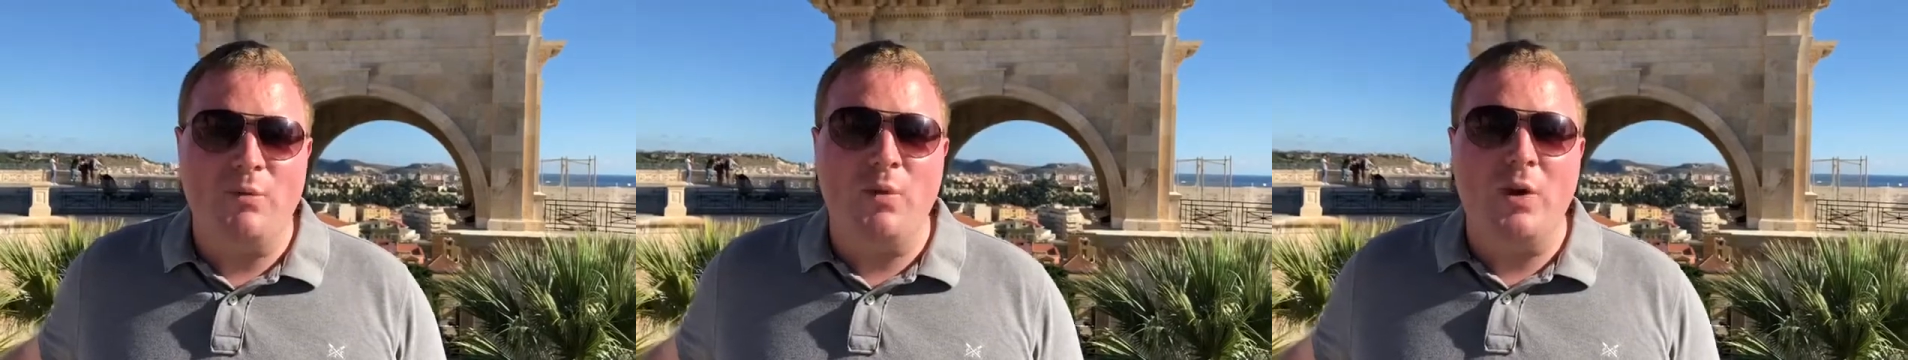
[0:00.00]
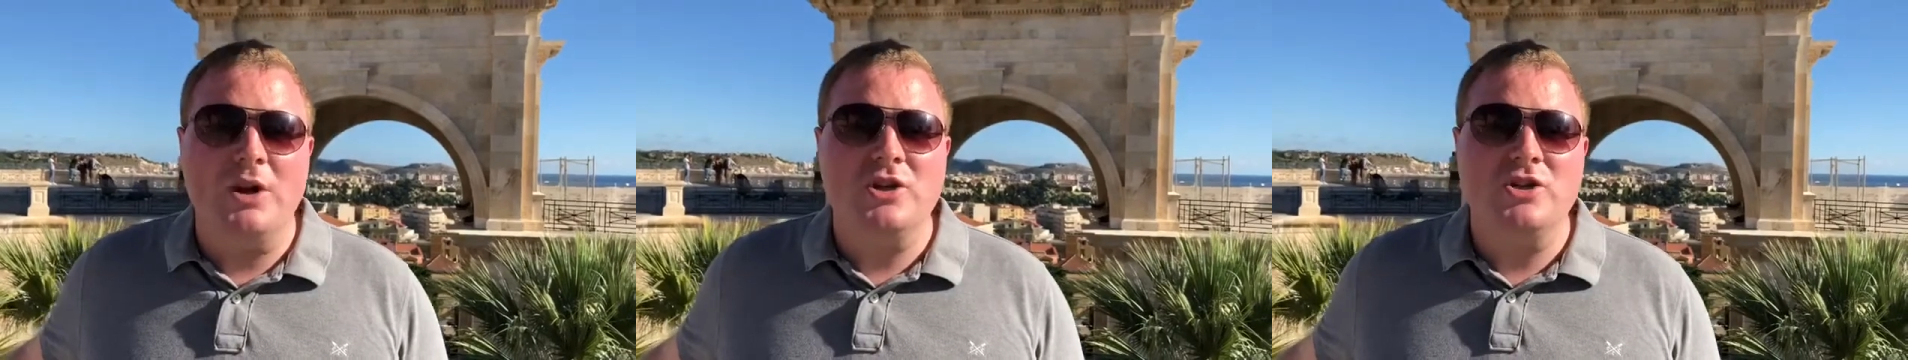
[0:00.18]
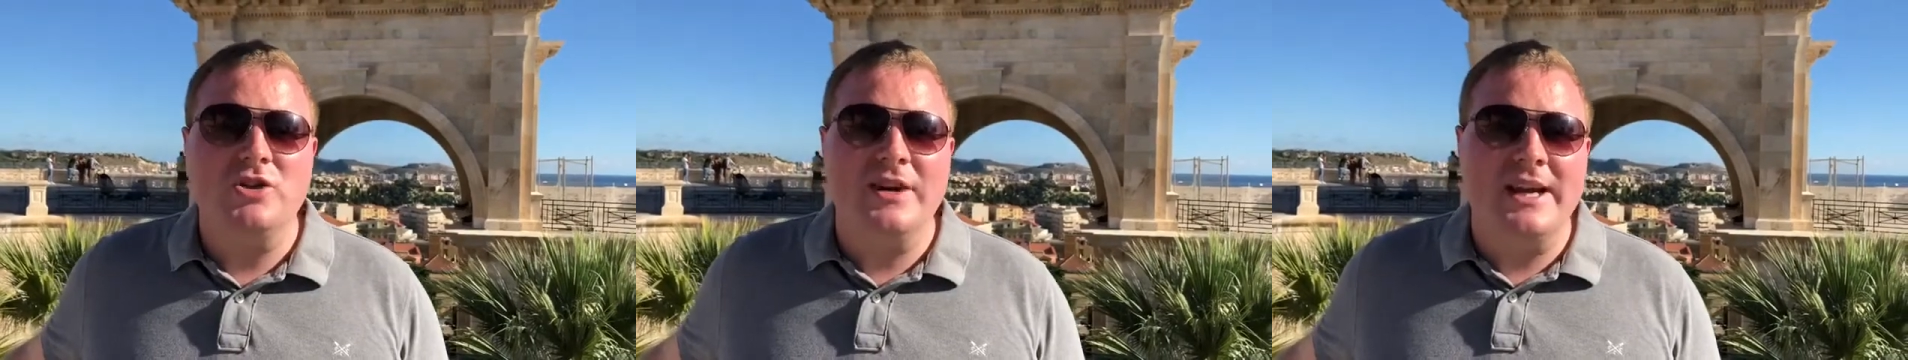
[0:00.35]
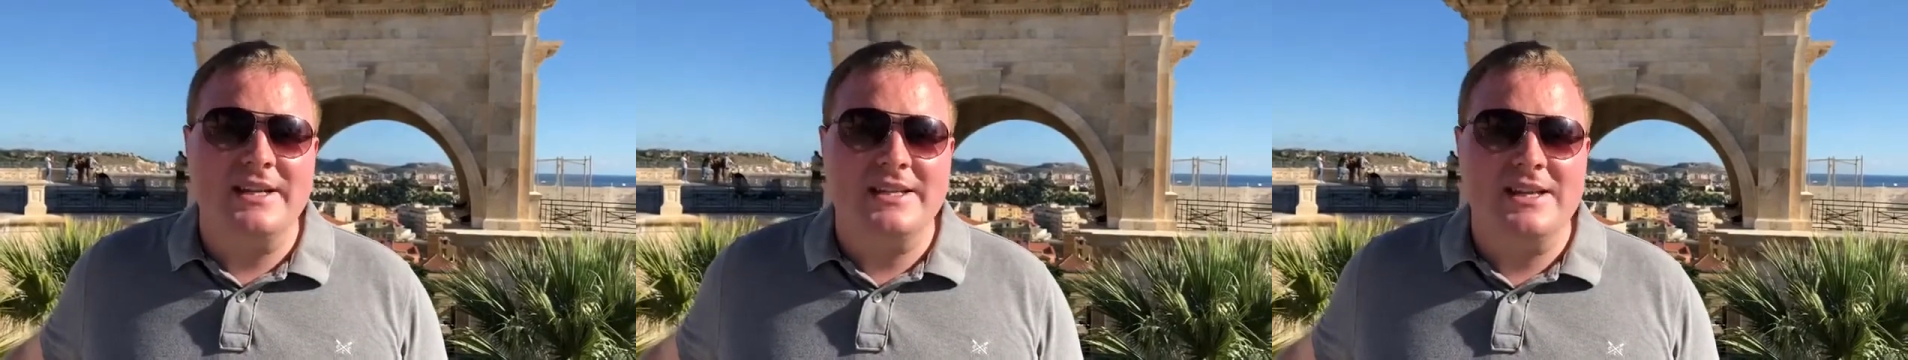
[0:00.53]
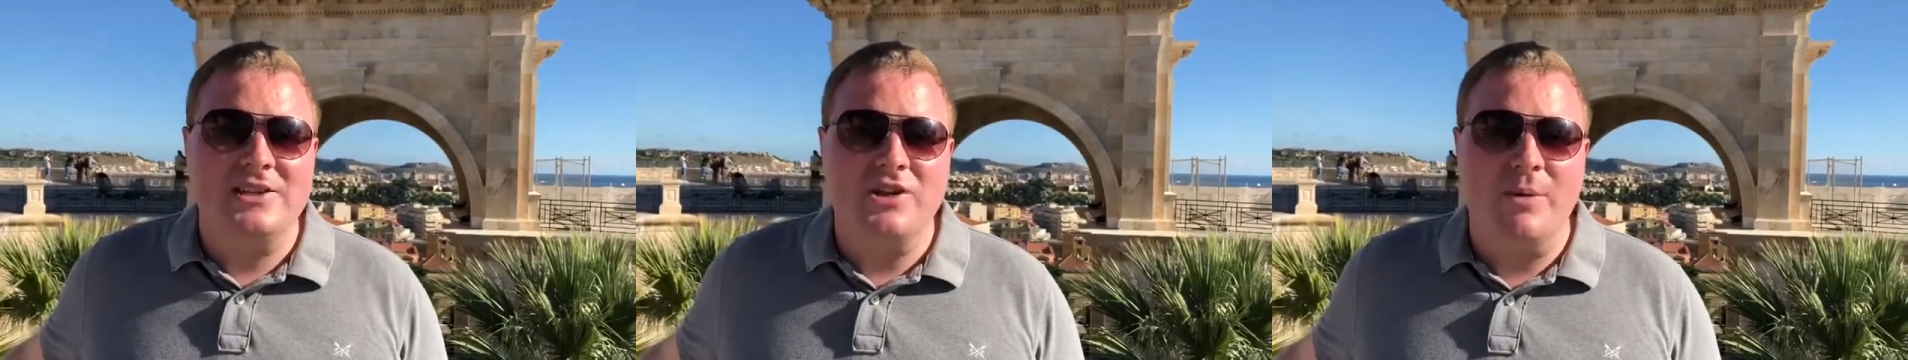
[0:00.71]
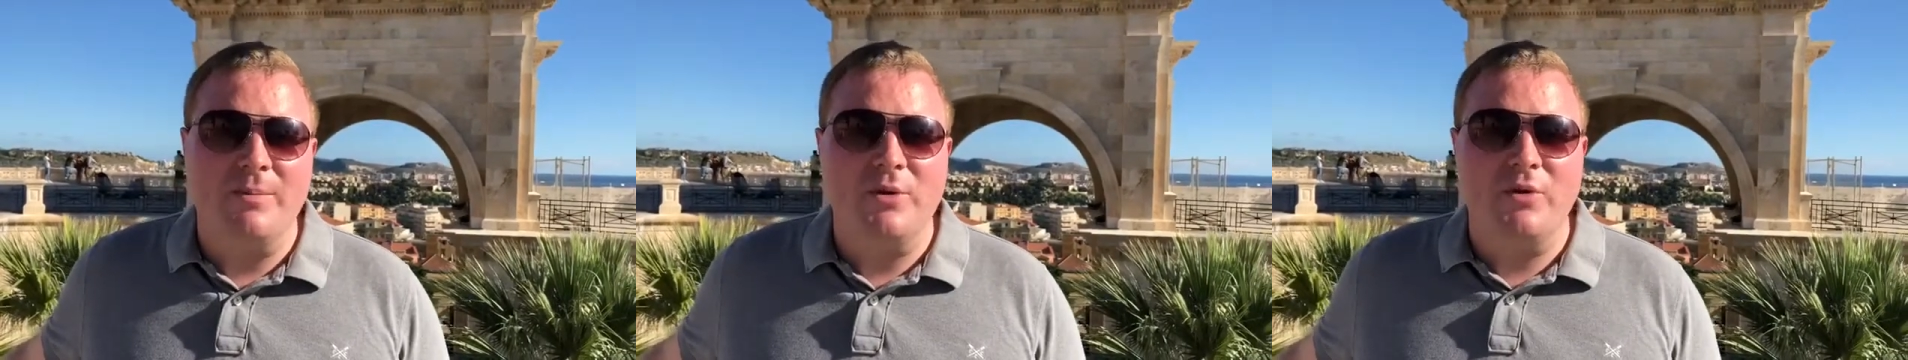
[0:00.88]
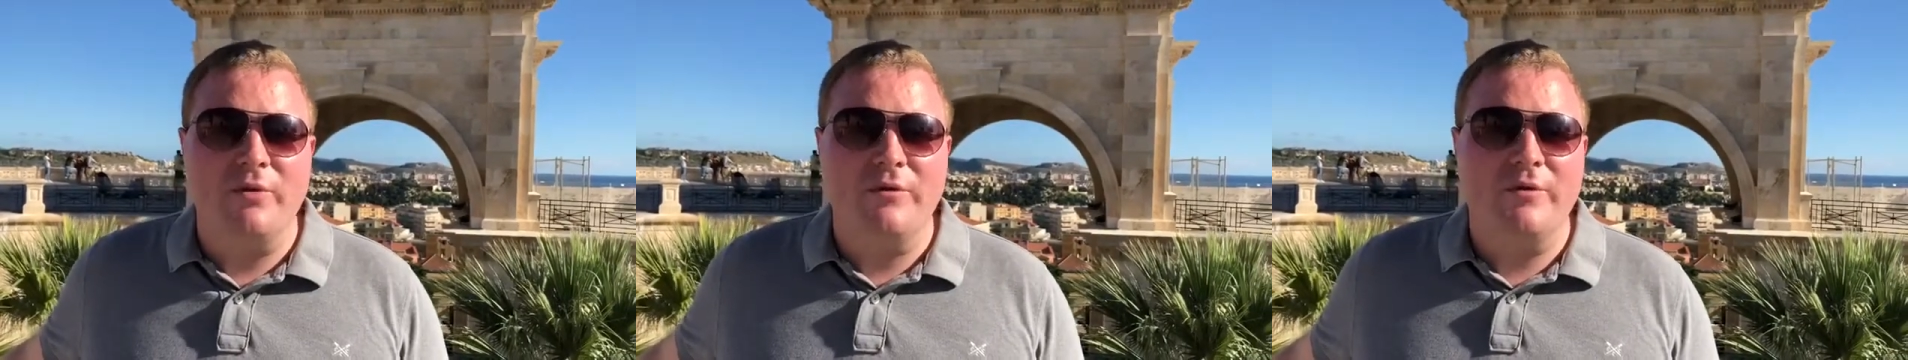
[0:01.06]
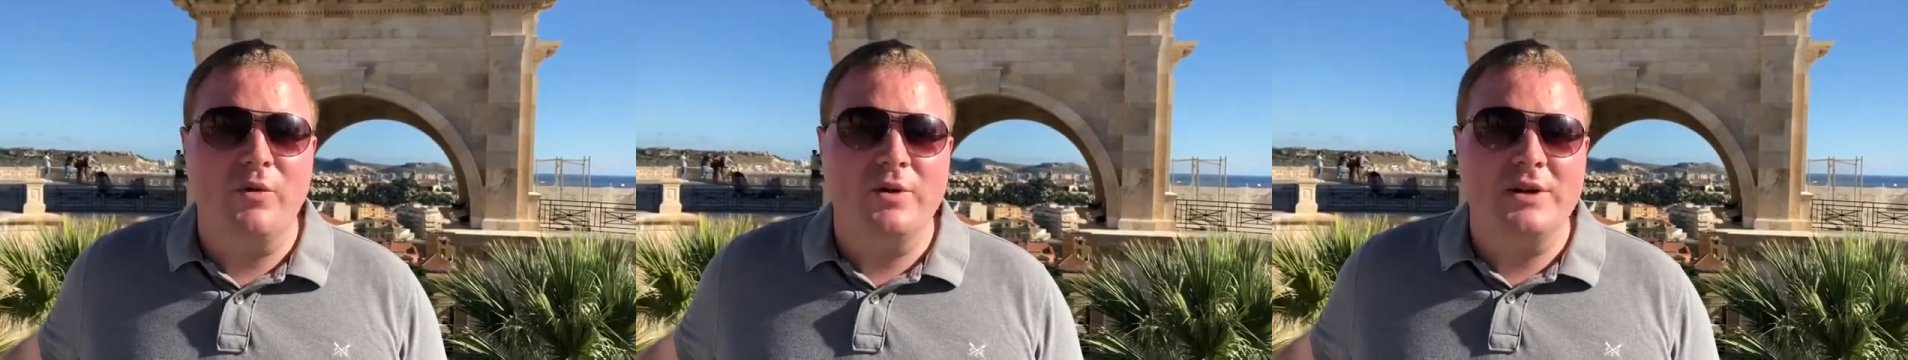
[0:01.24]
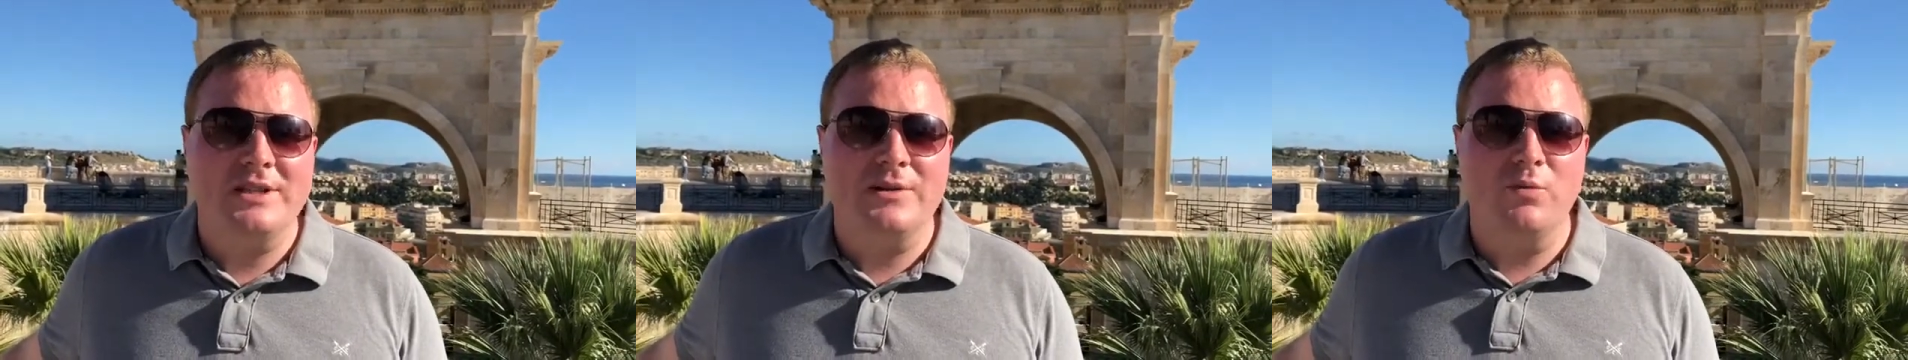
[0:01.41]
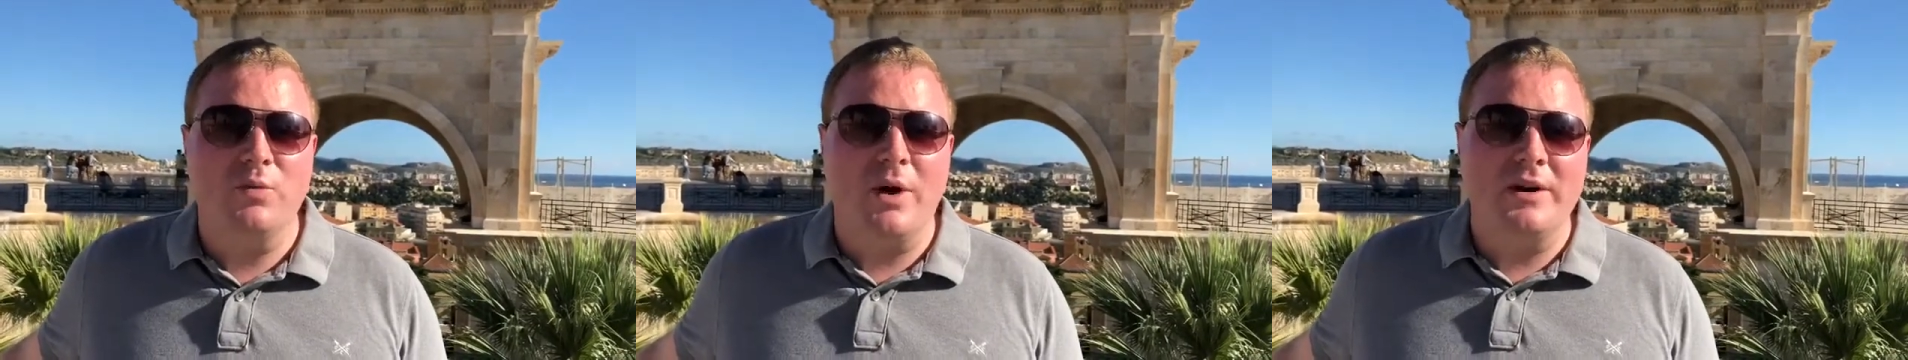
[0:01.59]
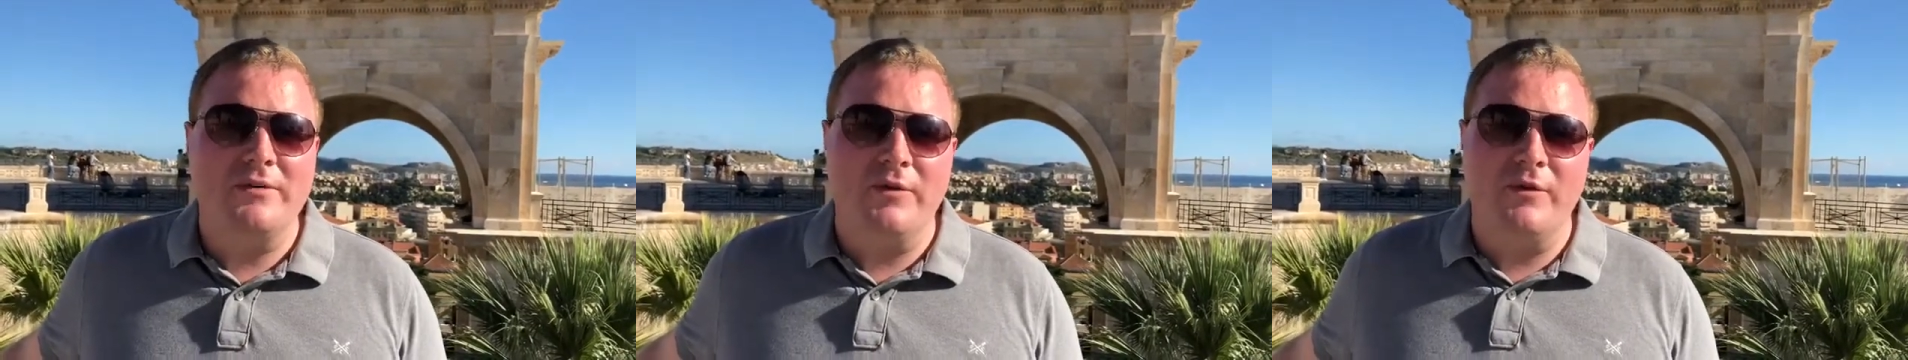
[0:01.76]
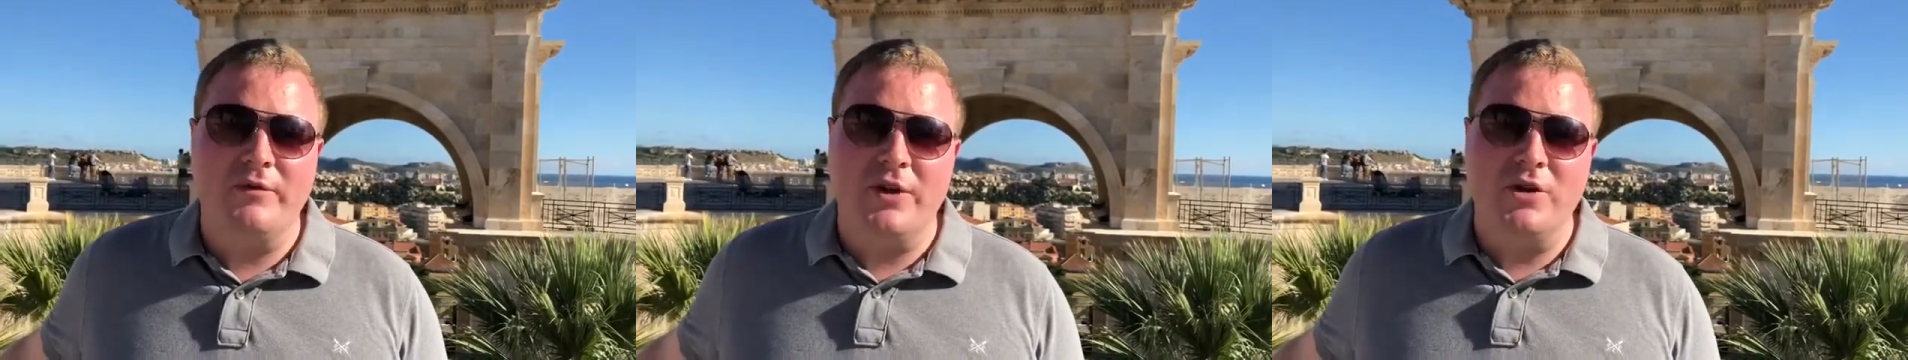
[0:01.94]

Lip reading: but once you get to the top you're afforded some wonderful